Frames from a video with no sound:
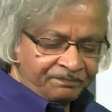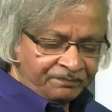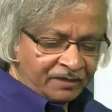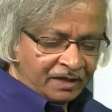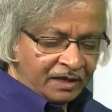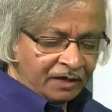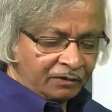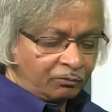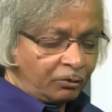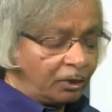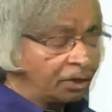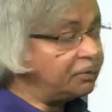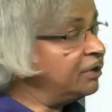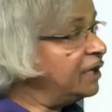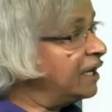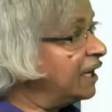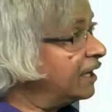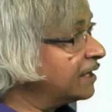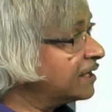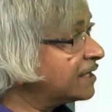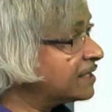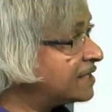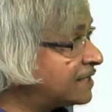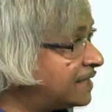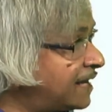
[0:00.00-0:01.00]
And what we
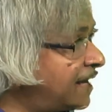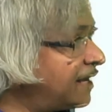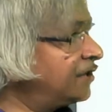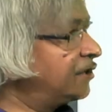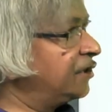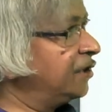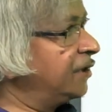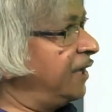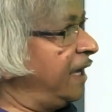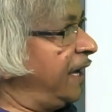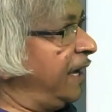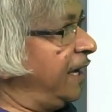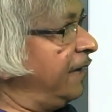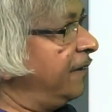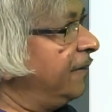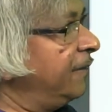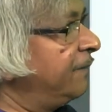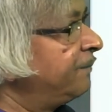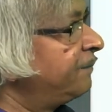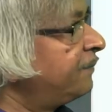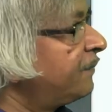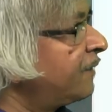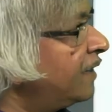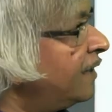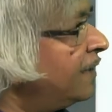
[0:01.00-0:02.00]
understand today
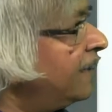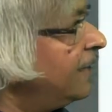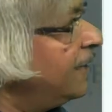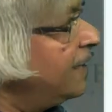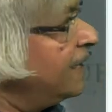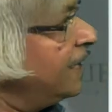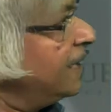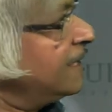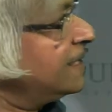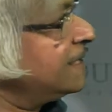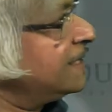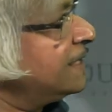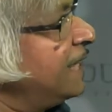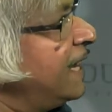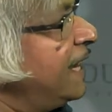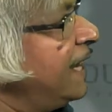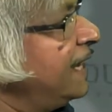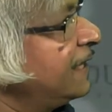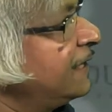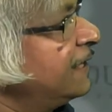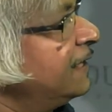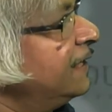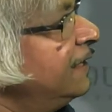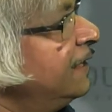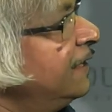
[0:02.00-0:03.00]
is that